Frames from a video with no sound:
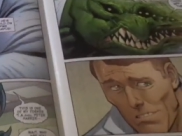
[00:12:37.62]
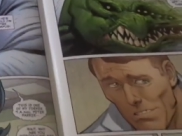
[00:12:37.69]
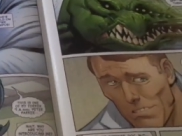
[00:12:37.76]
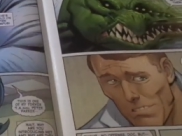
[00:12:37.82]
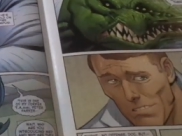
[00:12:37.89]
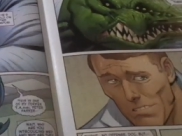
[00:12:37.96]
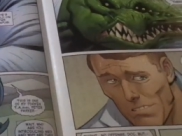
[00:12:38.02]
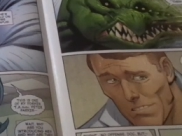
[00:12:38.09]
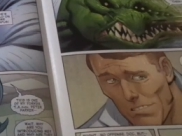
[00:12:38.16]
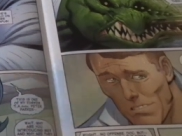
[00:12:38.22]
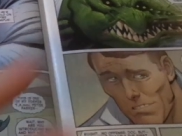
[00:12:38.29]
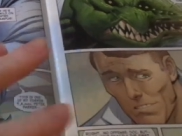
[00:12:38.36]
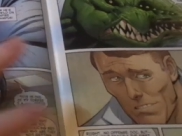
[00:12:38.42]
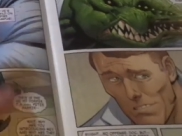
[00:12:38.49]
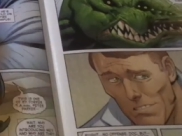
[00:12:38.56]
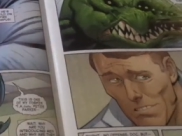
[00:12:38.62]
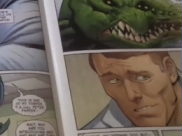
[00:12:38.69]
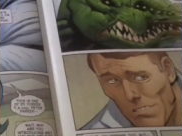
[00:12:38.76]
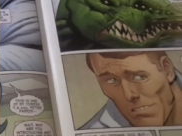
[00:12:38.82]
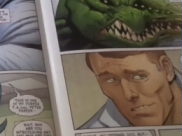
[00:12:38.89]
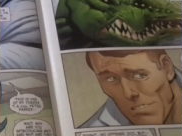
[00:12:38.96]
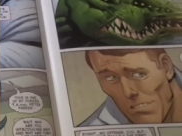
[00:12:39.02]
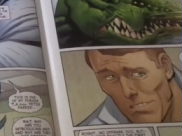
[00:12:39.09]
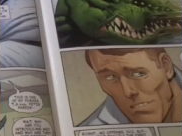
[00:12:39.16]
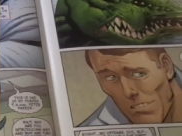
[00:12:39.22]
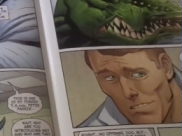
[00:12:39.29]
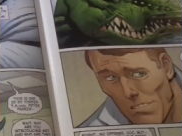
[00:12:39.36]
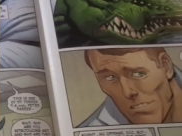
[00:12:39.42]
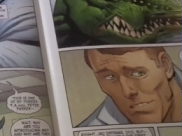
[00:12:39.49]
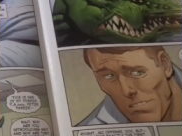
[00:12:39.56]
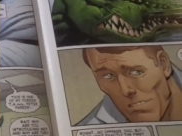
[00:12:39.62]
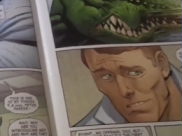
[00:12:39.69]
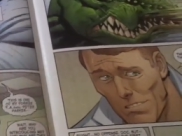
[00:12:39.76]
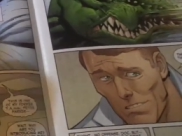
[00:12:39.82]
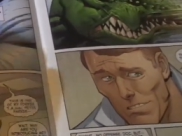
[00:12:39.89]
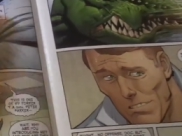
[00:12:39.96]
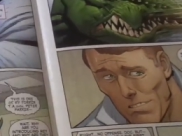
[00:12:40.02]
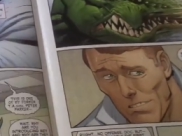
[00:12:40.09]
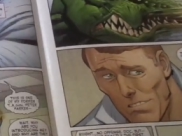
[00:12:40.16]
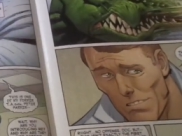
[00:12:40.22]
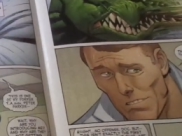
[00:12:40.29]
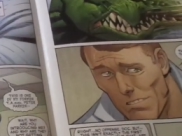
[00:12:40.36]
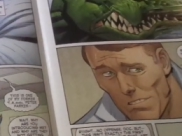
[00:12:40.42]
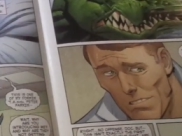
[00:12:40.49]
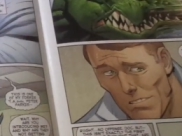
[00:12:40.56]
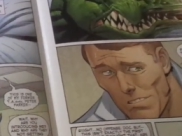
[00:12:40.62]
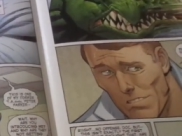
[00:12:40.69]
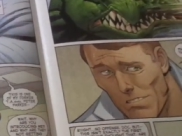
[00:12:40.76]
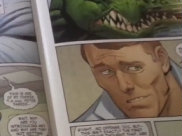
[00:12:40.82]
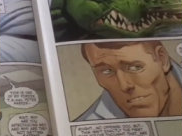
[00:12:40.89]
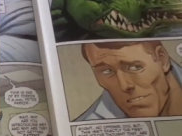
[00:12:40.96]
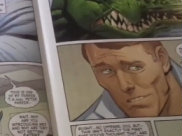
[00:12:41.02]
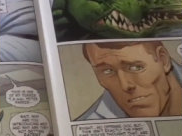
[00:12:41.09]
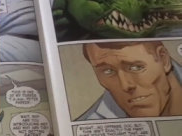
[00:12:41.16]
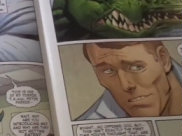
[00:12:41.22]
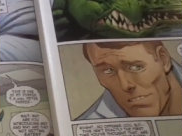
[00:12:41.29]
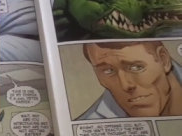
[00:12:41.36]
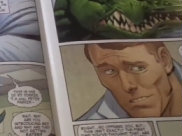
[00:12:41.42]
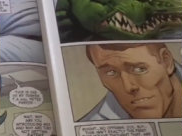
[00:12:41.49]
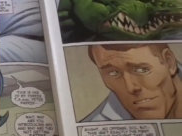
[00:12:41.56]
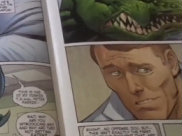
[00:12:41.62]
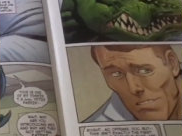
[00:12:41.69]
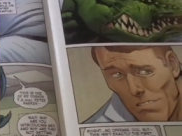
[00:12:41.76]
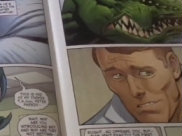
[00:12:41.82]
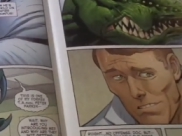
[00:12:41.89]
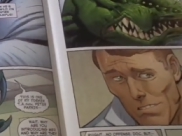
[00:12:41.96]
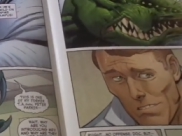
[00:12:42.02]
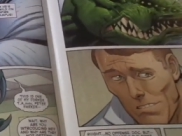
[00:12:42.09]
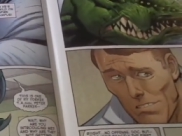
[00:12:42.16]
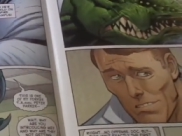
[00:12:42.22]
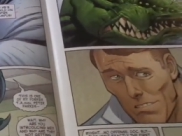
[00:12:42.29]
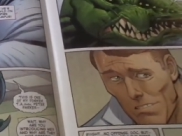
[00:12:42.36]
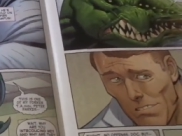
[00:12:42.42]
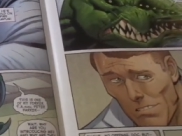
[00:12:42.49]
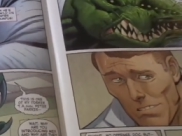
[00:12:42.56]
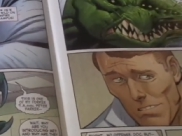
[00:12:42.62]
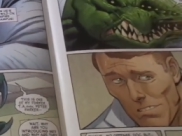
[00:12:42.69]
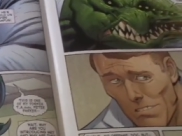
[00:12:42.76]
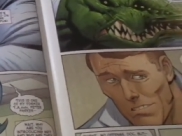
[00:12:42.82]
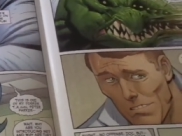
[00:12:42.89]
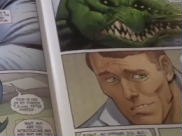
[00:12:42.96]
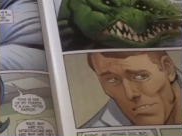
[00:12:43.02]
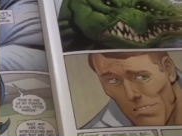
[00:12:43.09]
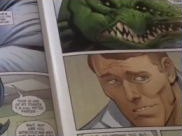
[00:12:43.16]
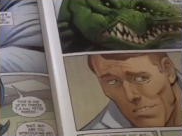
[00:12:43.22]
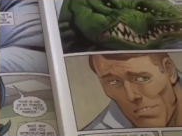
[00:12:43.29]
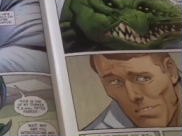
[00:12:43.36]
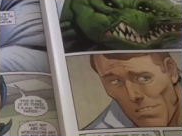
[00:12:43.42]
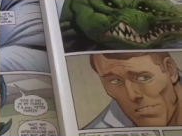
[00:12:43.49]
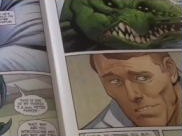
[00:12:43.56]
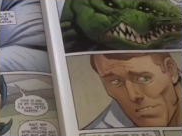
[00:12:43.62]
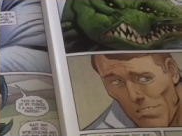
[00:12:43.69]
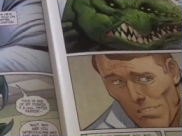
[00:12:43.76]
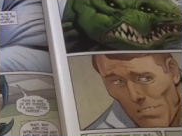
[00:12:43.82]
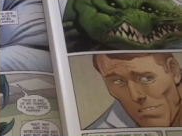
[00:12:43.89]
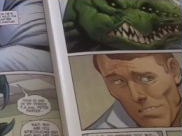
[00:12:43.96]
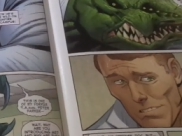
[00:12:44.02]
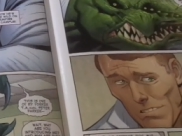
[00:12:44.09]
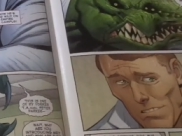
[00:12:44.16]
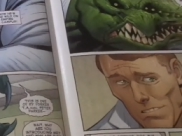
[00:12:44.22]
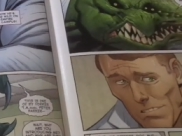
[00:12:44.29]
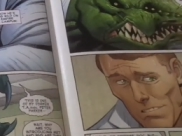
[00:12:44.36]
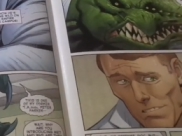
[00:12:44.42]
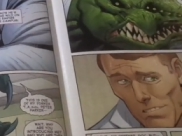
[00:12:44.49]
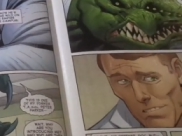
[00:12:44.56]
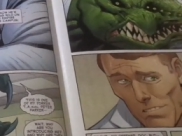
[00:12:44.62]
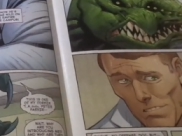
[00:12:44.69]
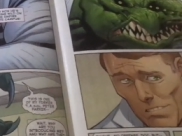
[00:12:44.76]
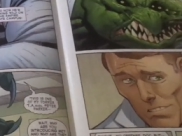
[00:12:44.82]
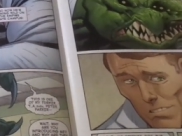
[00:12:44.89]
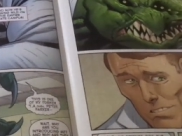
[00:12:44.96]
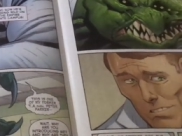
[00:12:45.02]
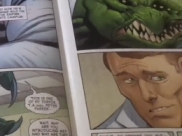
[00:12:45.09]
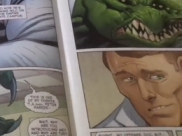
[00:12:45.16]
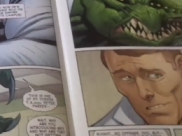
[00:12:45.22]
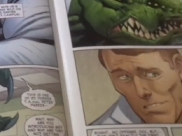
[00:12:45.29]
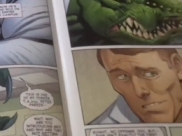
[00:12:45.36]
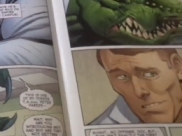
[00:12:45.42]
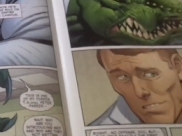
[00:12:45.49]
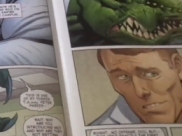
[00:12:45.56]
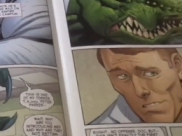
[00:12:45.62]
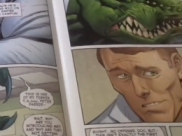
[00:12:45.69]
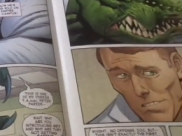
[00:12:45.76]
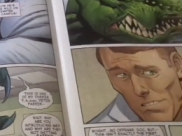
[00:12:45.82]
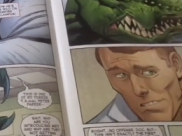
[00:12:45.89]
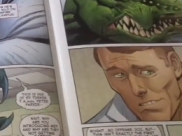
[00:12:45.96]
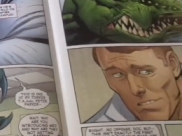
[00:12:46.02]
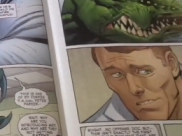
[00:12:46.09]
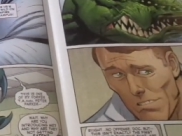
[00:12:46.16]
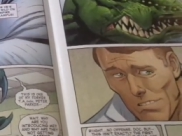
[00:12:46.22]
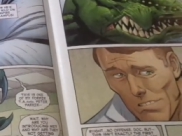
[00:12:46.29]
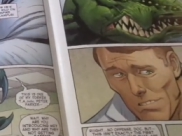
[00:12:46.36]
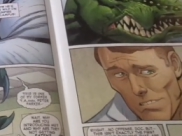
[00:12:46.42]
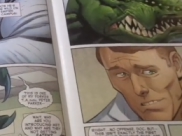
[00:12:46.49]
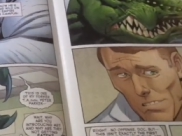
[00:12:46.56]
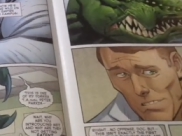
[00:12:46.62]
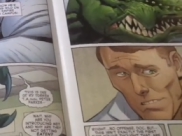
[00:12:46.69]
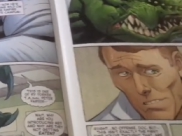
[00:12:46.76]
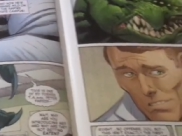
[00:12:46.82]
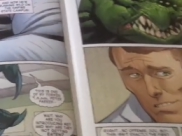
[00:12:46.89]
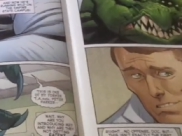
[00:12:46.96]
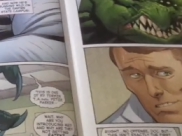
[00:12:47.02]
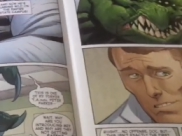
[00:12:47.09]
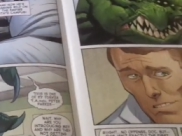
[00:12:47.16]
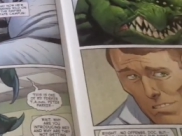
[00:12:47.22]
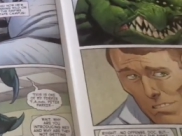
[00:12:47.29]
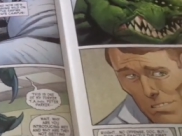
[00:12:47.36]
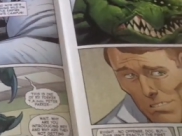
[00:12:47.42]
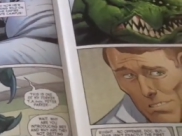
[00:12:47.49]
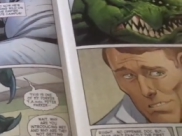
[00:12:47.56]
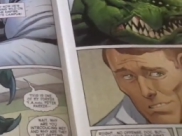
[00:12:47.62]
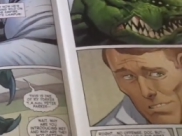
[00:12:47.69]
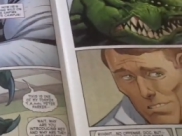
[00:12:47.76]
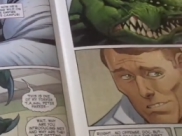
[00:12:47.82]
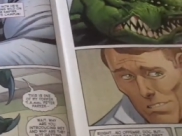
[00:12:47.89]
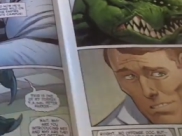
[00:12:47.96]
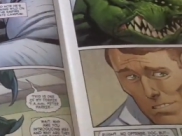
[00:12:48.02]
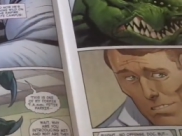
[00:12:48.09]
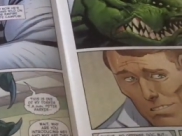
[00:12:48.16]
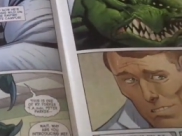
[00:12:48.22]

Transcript: if he you just showed him in the classroom, you show the lizard teaching and you go, God, I can't believe my degree got revoked and I have to be taught by the lizard, one of my sworn enemies. That's